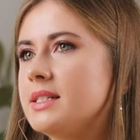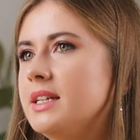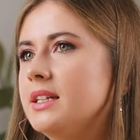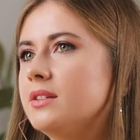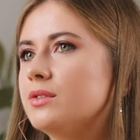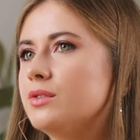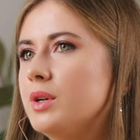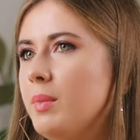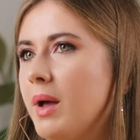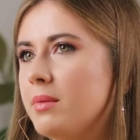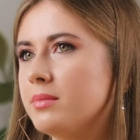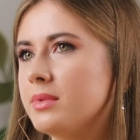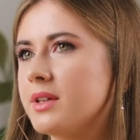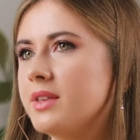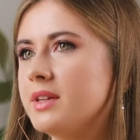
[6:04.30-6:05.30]
Still,
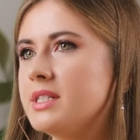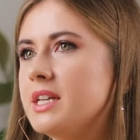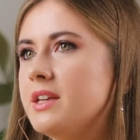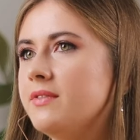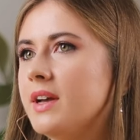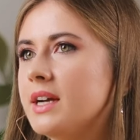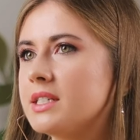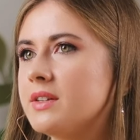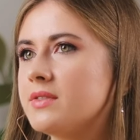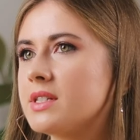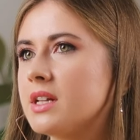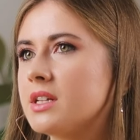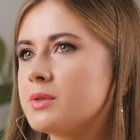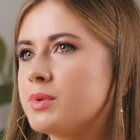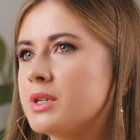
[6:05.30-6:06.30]
remember that effective
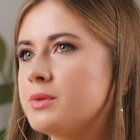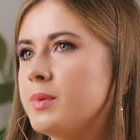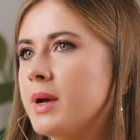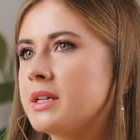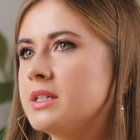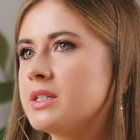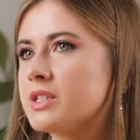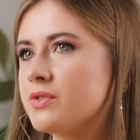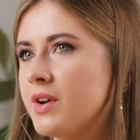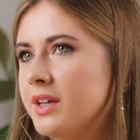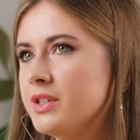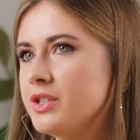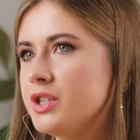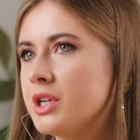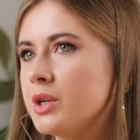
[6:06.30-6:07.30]
sales prospecting
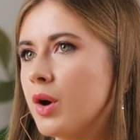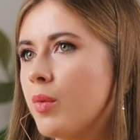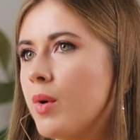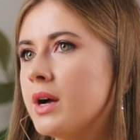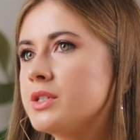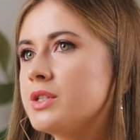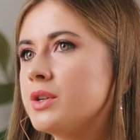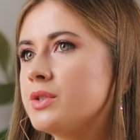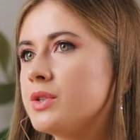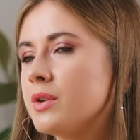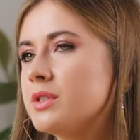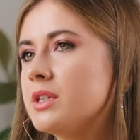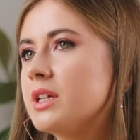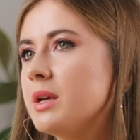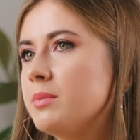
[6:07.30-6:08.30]
strategy requires your
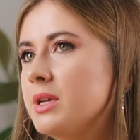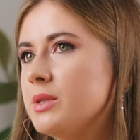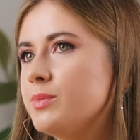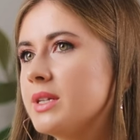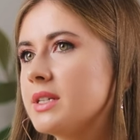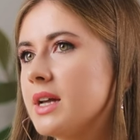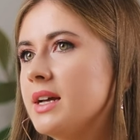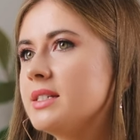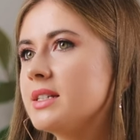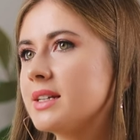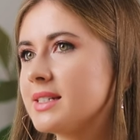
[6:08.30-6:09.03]
total commitment and